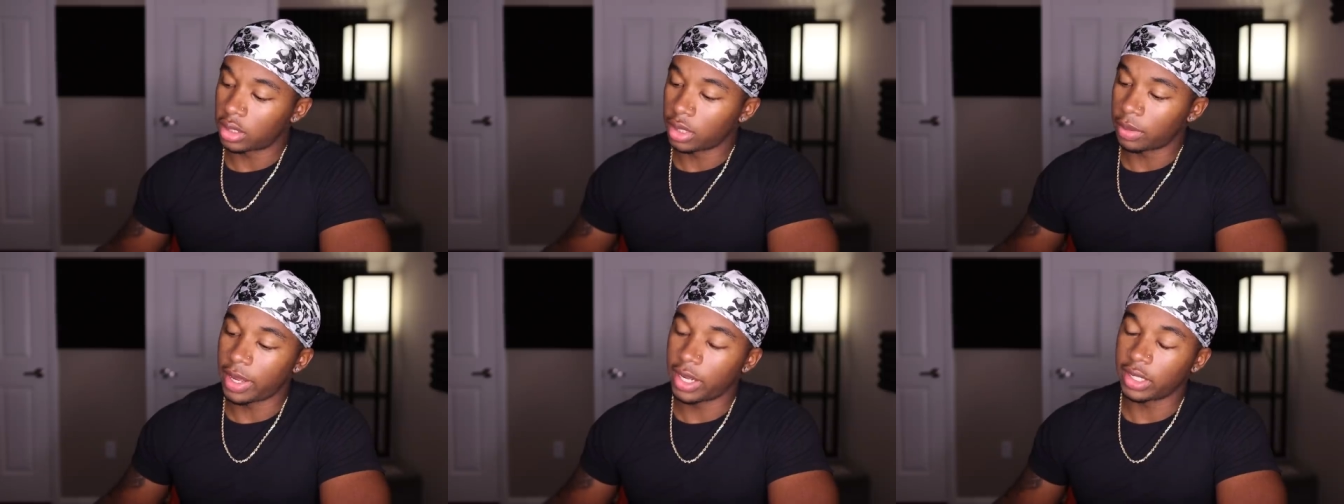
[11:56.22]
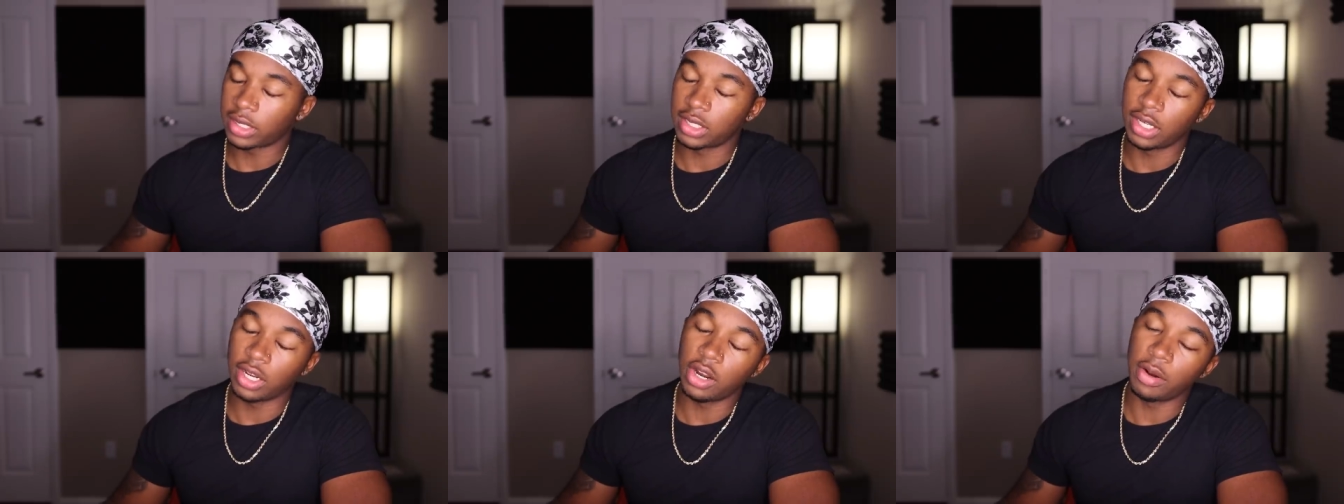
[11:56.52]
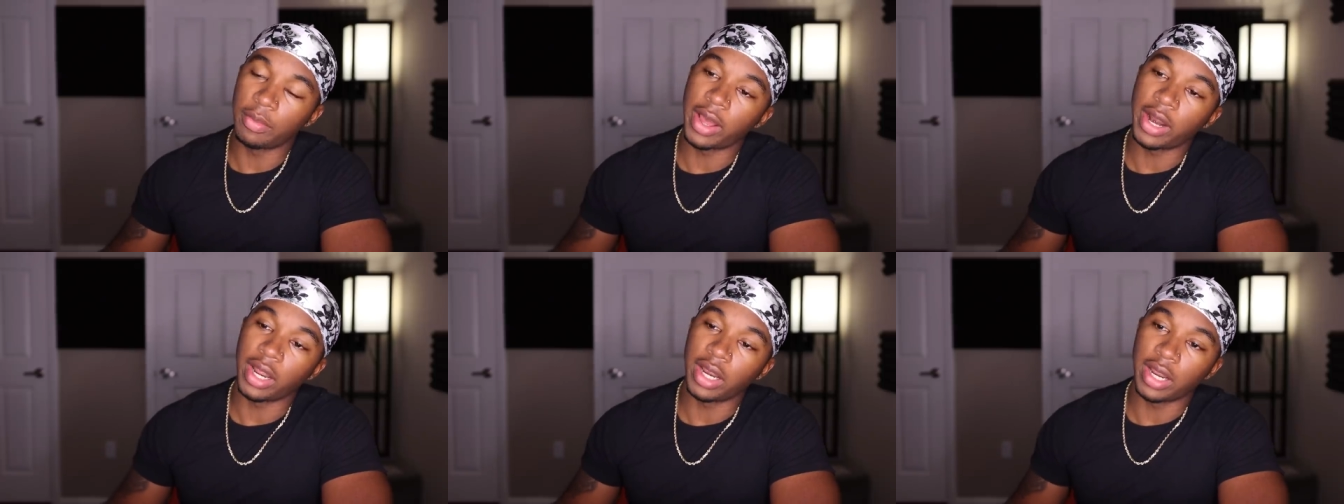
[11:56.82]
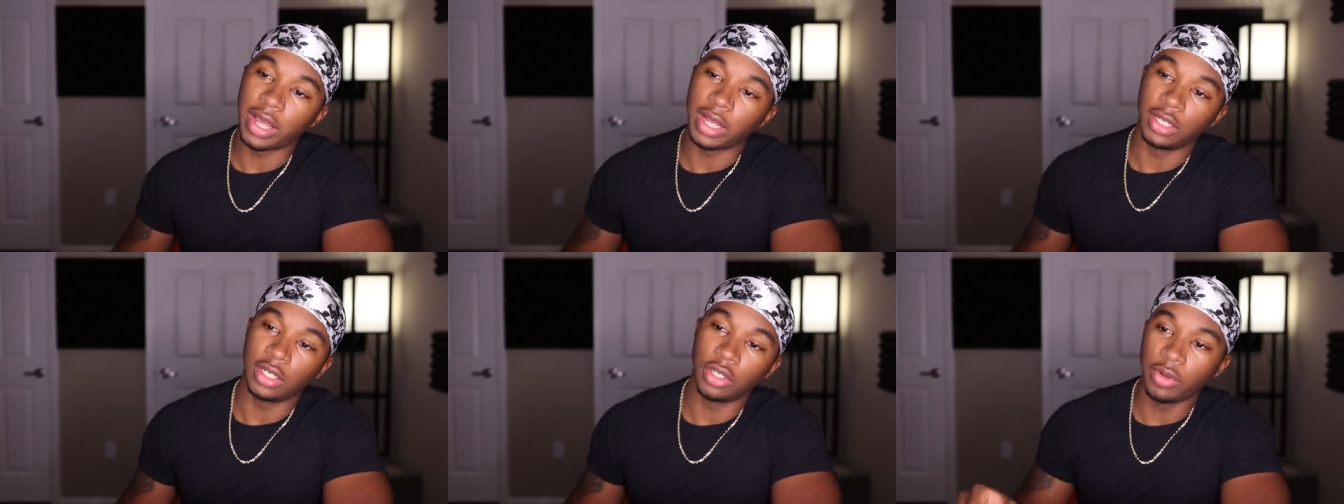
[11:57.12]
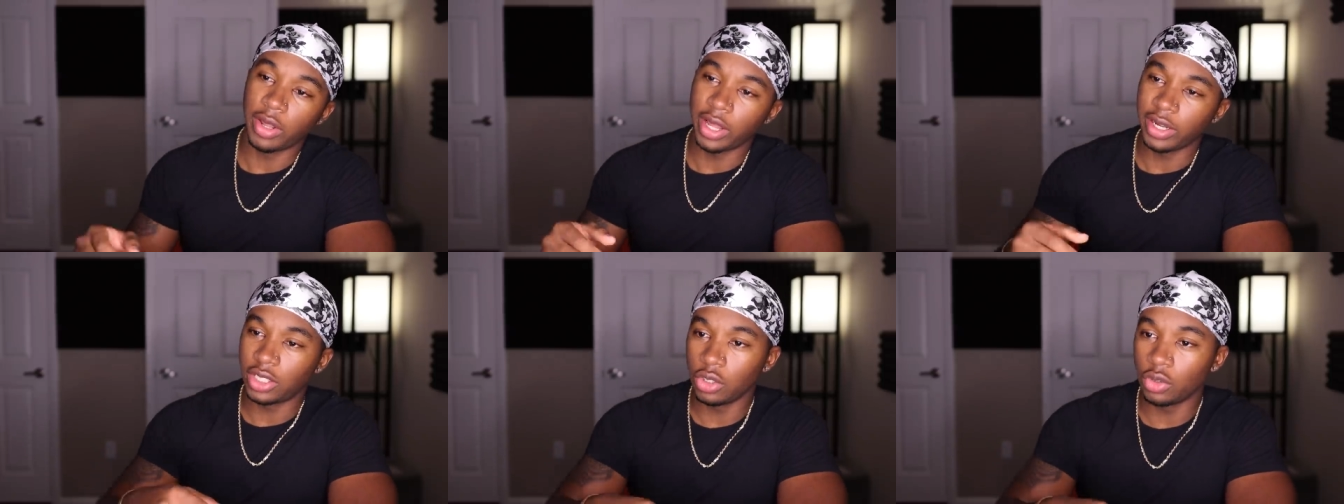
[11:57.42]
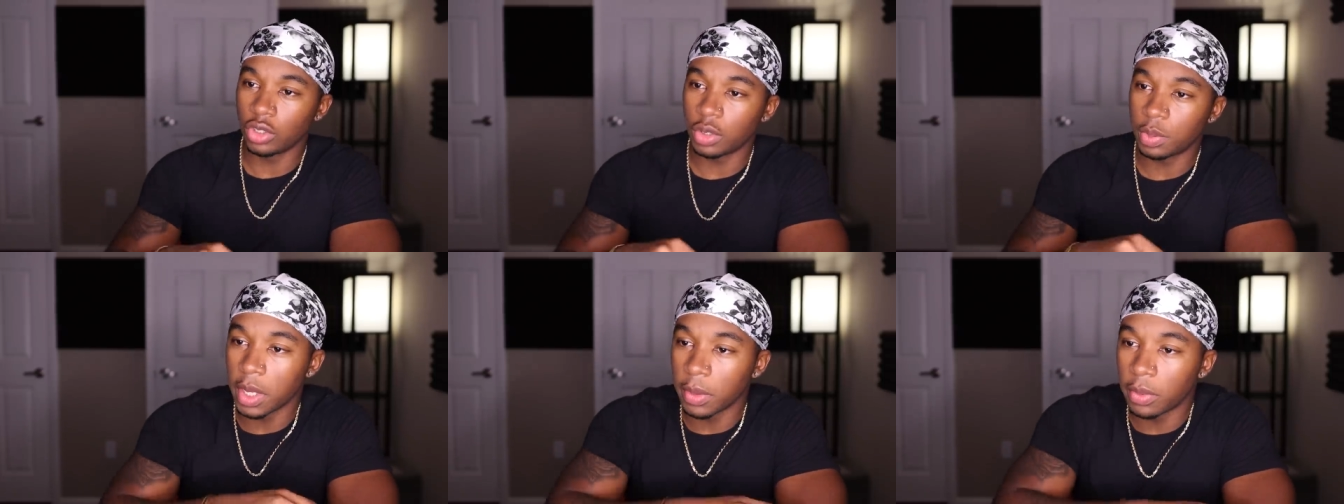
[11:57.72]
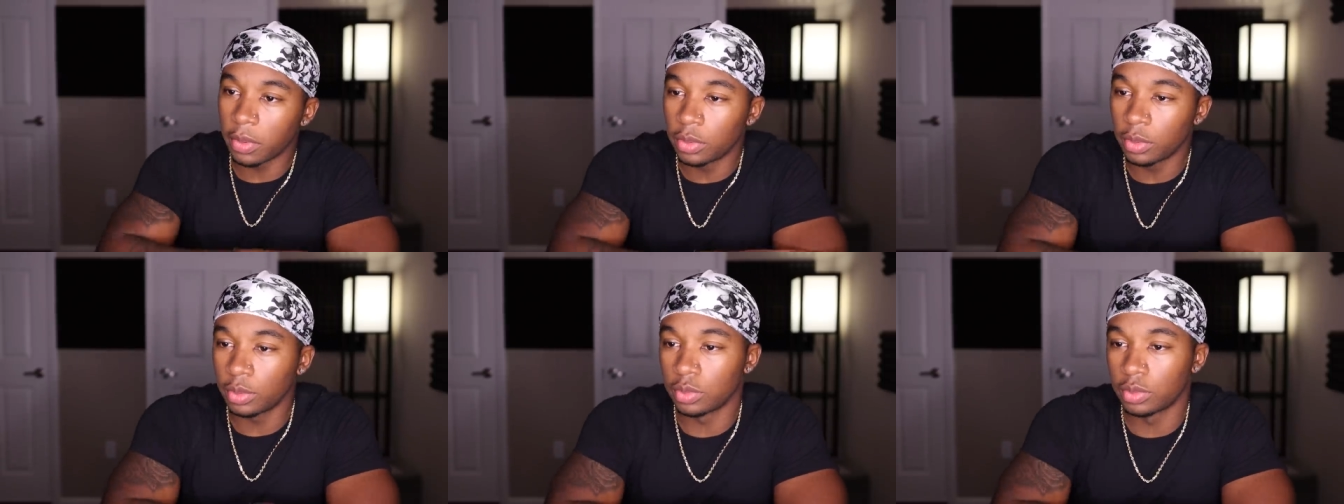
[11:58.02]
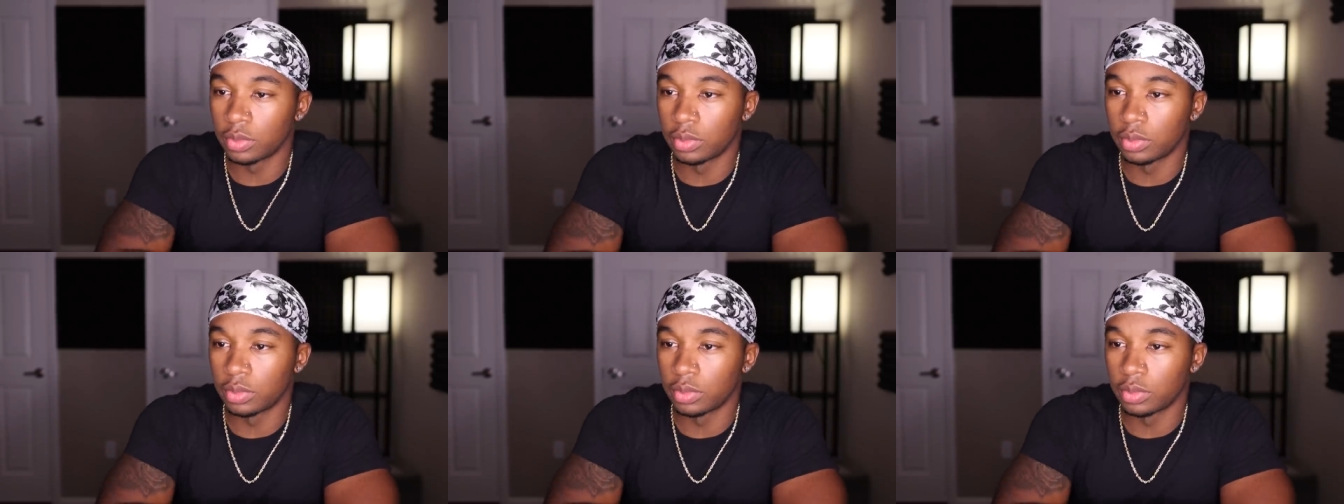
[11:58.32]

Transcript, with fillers: because I'm asking everybody that. Do you like Jewish people?